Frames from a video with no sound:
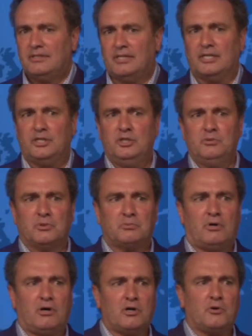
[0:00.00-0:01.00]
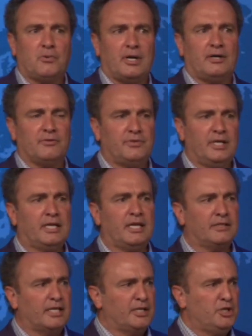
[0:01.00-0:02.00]
that you would walk around
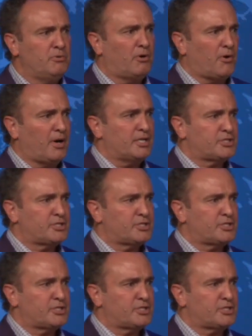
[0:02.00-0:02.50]
thinking that you are a